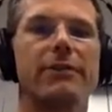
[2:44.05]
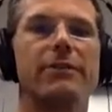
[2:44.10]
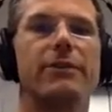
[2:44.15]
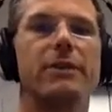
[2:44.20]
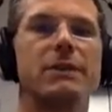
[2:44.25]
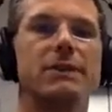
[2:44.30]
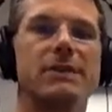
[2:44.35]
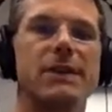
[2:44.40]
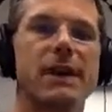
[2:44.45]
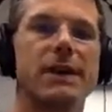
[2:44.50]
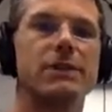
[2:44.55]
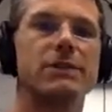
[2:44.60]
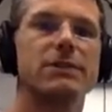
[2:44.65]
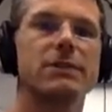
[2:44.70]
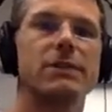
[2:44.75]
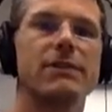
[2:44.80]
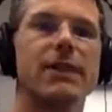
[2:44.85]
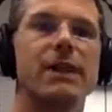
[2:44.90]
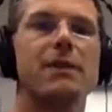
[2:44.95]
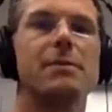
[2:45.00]
for a sales
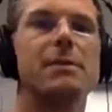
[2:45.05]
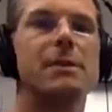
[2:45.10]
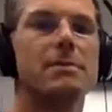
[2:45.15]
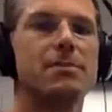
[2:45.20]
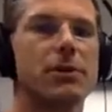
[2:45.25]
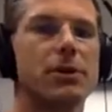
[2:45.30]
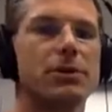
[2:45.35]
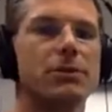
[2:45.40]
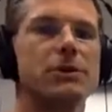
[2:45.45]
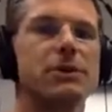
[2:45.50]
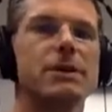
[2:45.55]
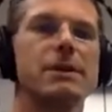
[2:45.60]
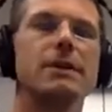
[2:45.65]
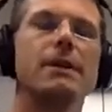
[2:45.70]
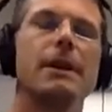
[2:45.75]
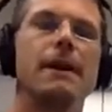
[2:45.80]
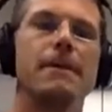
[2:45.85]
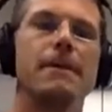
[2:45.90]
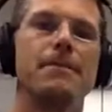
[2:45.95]
development person,